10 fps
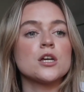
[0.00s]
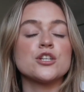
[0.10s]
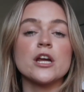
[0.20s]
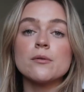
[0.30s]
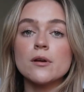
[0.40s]

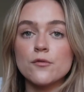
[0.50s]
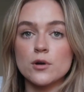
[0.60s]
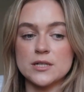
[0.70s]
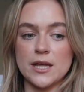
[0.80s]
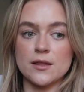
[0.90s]
January
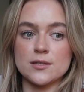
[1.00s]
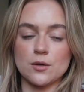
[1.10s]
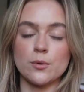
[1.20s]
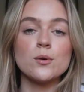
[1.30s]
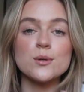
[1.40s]
14th,
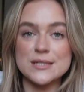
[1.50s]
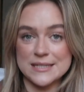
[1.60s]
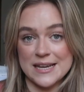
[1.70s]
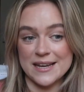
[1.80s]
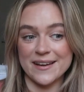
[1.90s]
so we will
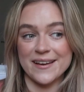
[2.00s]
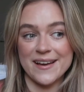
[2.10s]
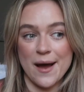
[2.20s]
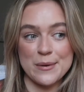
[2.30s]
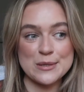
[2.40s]
see
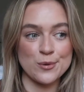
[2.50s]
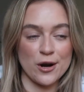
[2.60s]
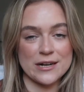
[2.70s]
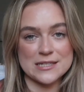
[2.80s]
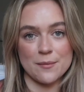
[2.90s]
how much
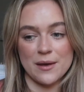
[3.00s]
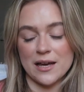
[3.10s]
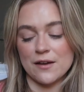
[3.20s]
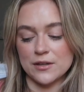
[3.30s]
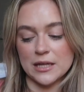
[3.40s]
progress I
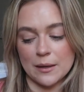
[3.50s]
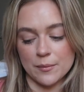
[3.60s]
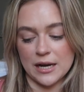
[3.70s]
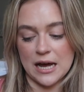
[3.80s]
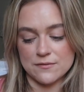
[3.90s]
make. I feel like
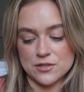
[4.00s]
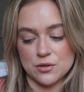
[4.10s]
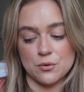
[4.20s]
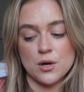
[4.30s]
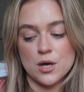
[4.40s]
I'm gonna have
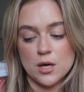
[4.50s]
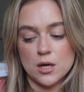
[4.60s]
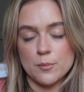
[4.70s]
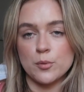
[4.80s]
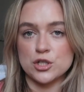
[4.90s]
to
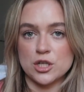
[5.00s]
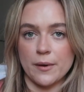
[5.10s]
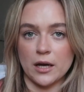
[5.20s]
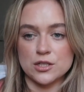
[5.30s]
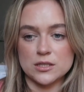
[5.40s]
push it
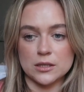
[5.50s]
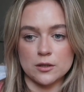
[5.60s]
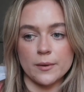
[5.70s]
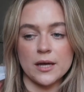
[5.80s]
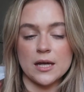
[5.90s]
back just a
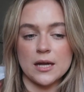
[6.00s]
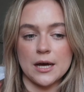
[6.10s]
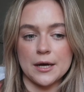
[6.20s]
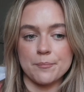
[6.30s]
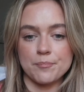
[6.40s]
little bit.
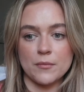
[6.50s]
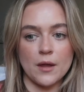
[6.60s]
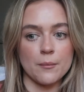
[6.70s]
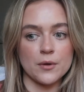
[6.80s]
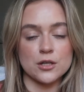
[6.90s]
I'm
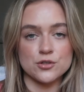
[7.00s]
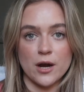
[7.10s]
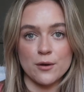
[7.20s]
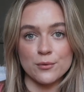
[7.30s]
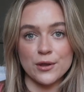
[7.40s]
gonna
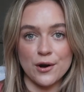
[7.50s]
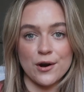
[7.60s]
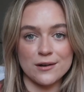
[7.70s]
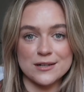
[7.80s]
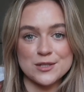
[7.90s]
try really
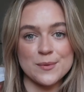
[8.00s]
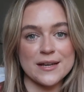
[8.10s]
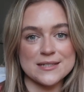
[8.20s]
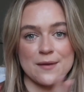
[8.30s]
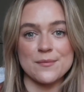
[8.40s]
hard not to,
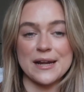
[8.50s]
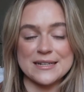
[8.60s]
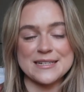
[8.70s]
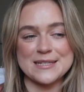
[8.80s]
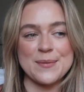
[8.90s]
because I've been
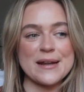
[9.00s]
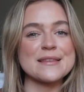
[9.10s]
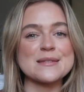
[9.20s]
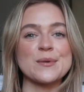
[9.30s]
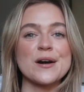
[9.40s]

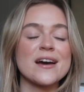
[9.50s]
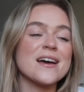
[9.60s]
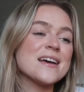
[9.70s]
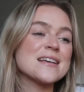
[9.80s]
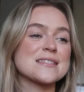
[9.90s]
anticipating this book
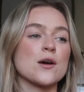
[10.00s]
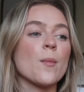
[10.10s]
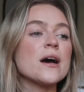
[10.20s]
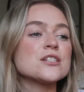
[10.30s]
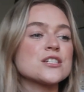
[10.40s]
so
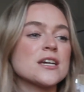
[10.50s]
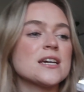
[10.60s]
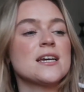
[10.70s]
much.